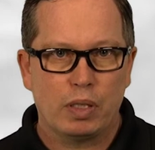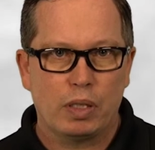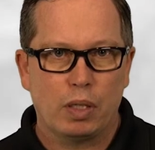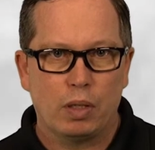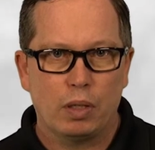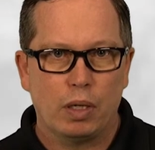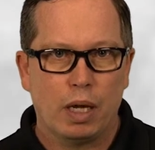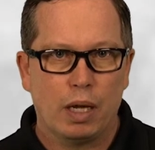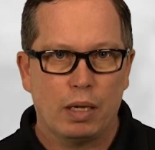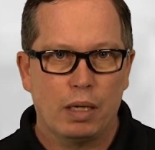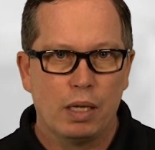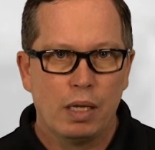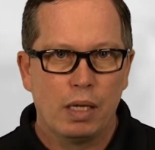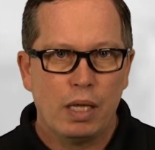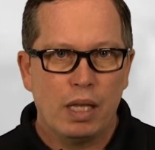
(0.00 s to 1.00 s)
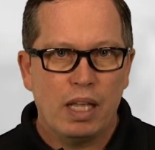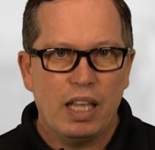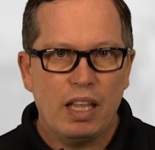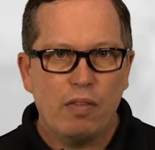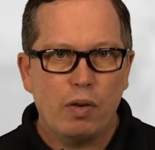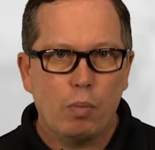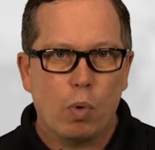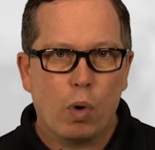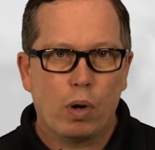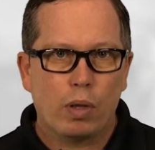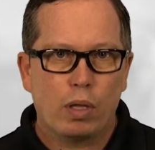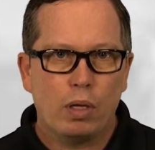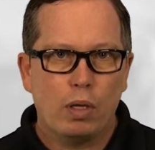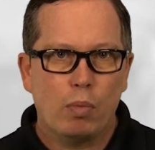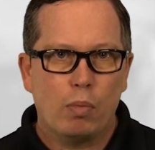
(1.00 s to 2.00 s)
cylinder head, even more
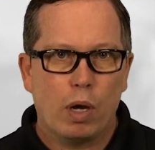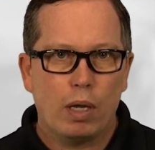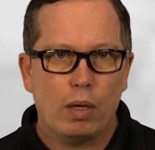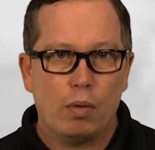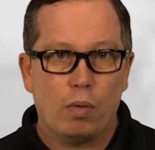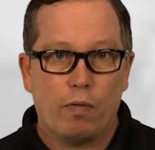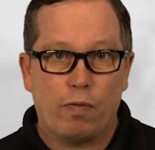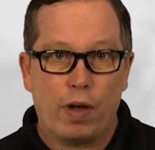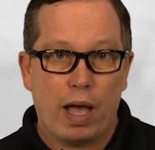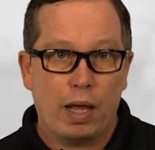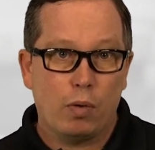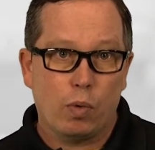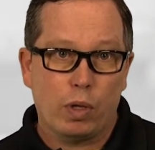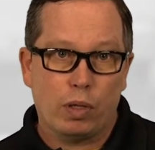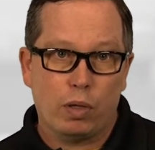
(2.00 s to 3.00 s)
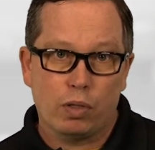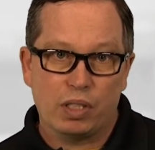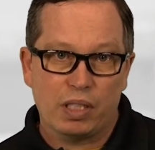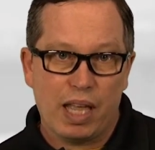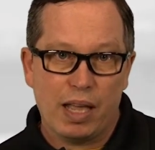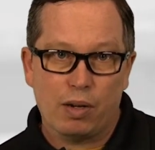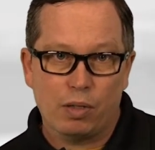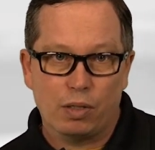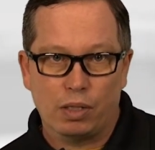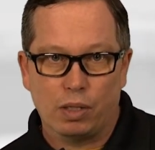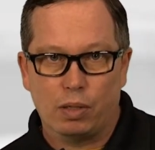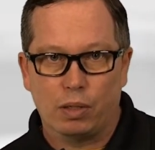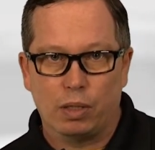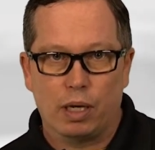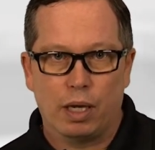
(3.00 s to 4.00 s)
than you might find with your standard cylinder